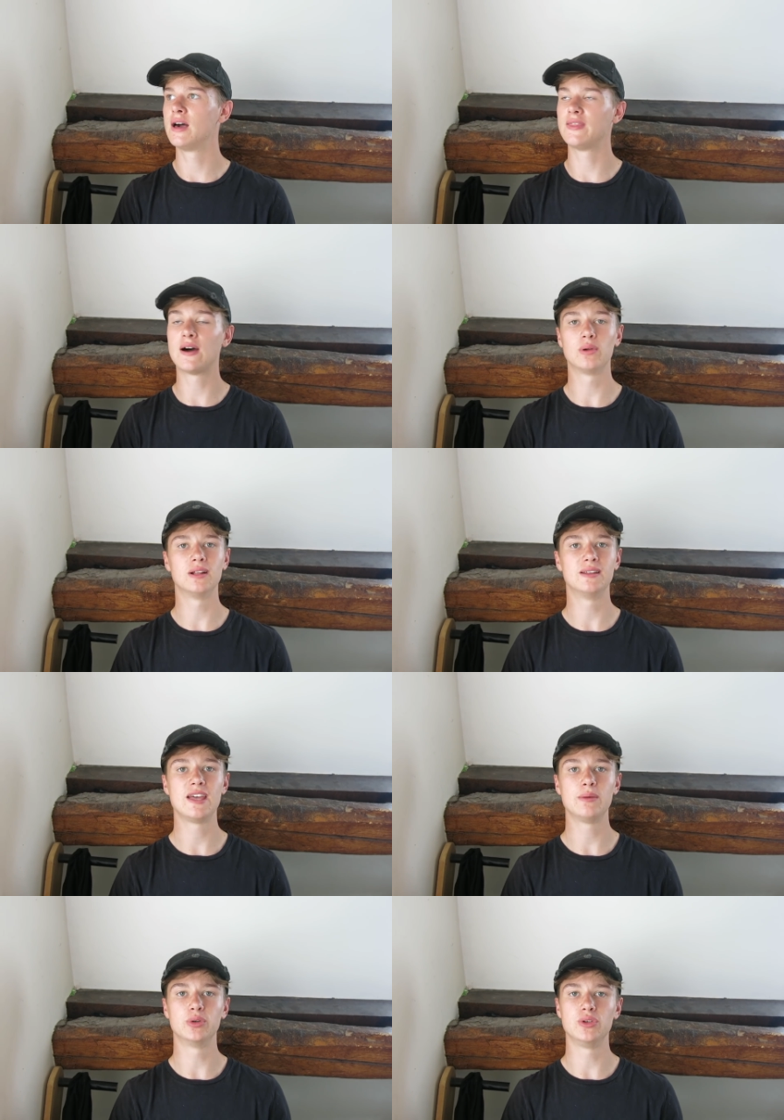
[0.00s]
that will
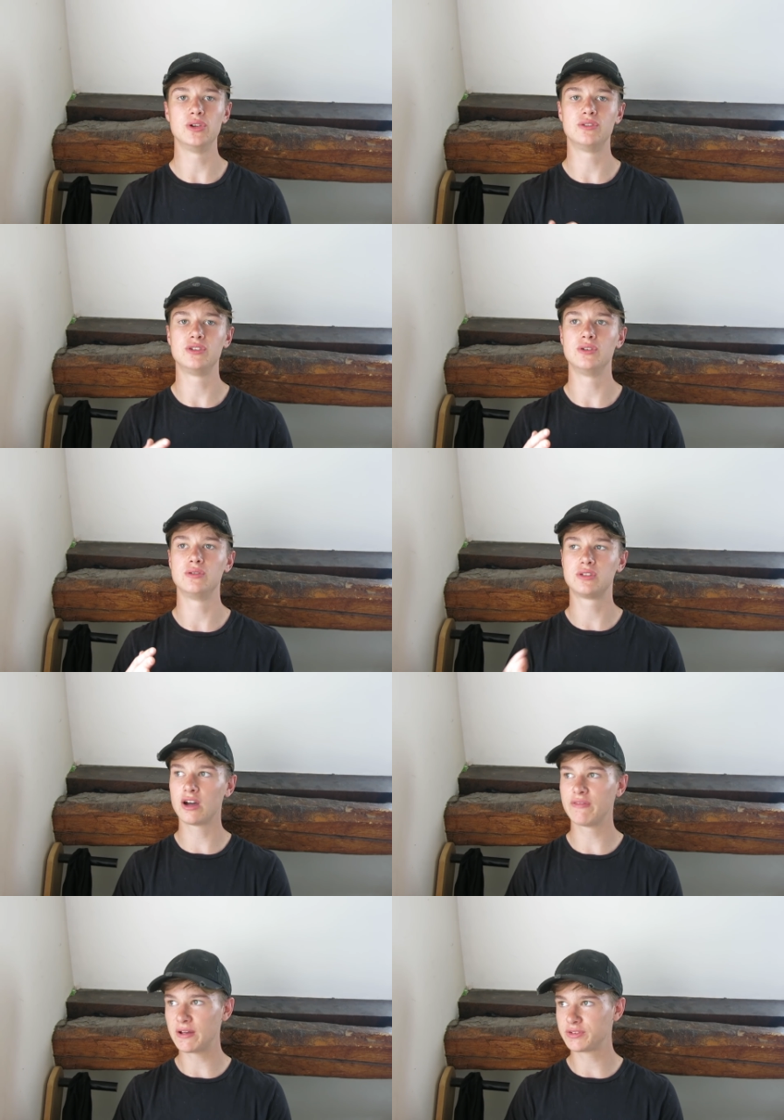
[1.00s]
enable you to
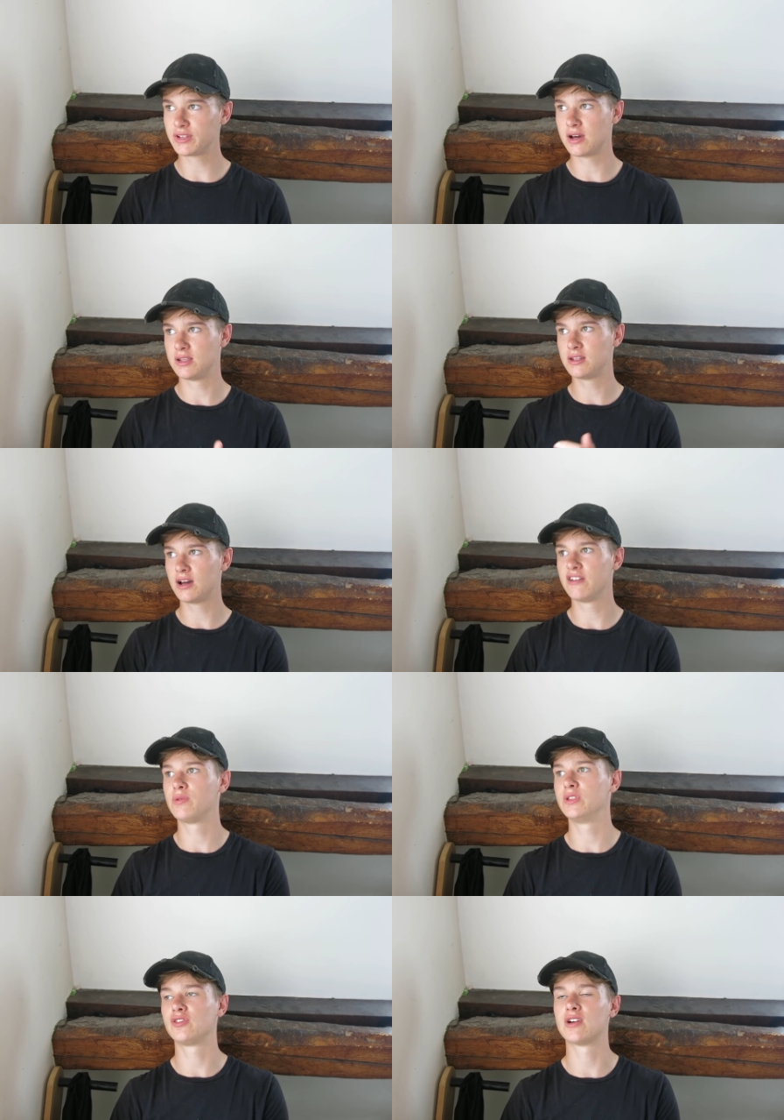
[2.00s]
dive outside, dive
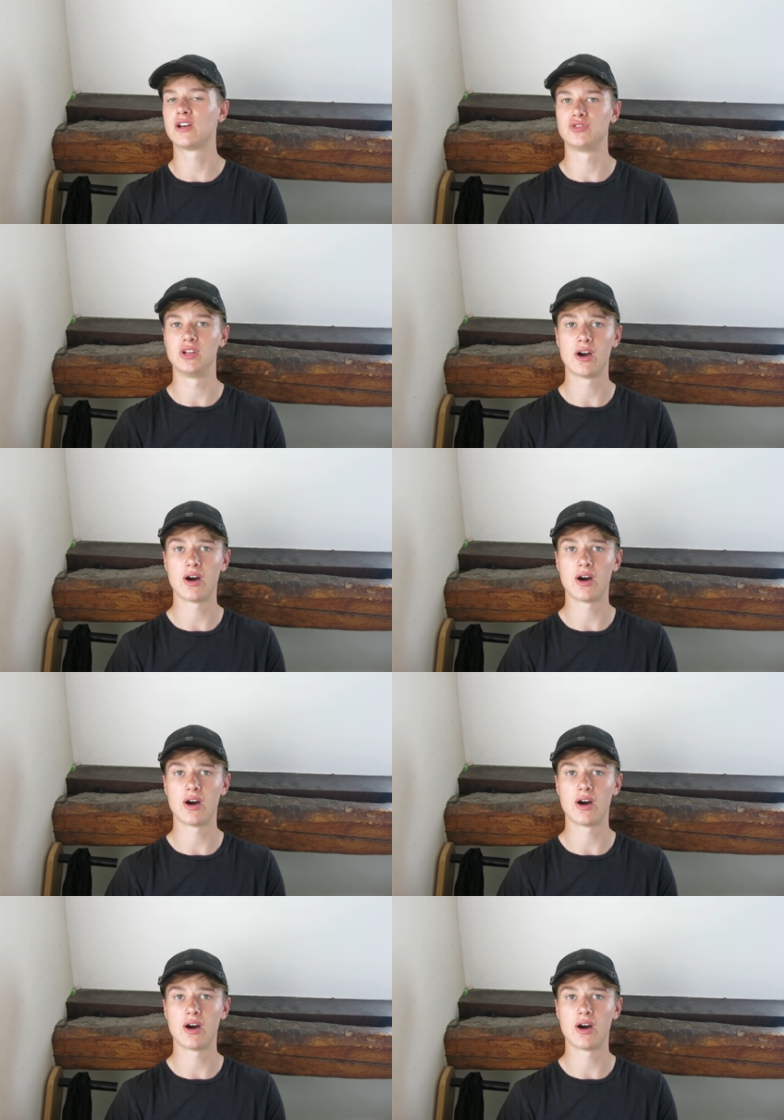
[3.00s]
when the ground's really